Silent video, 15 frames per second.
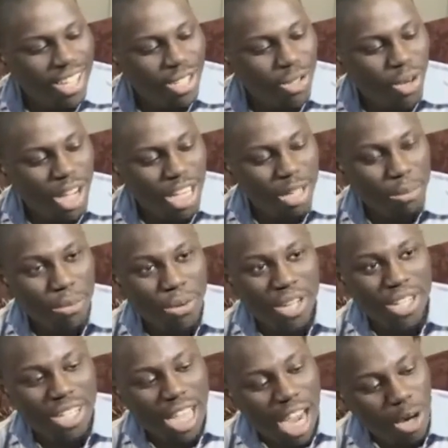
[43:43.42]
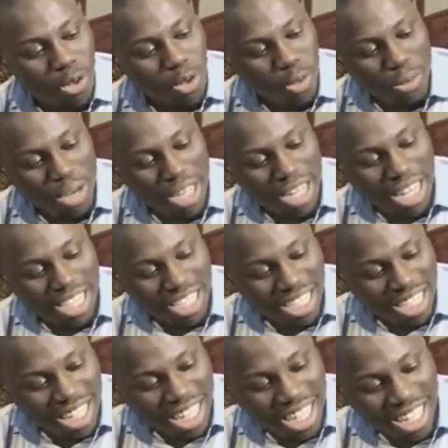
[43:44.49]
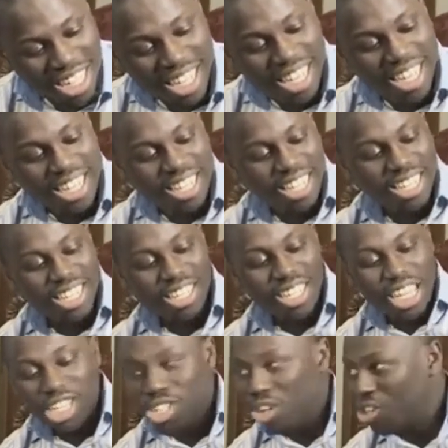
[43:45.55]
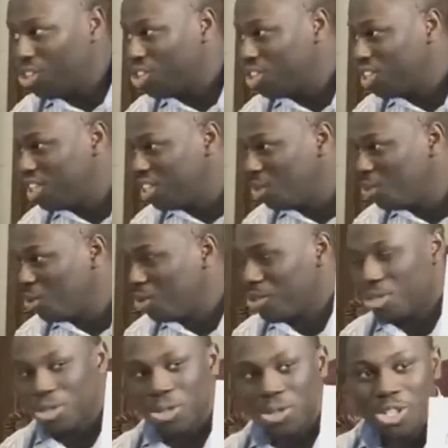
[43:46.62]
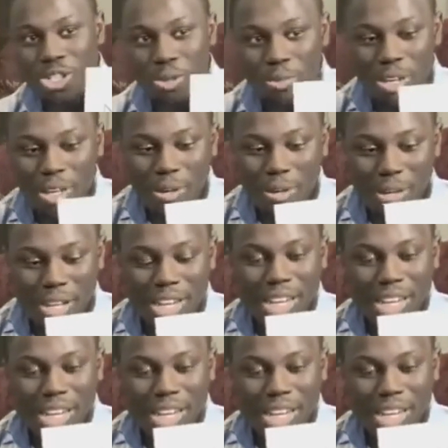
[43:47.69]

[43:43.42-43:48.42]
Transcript: So and the book is How to Make Nigeria the Greatest Country in the World. So you may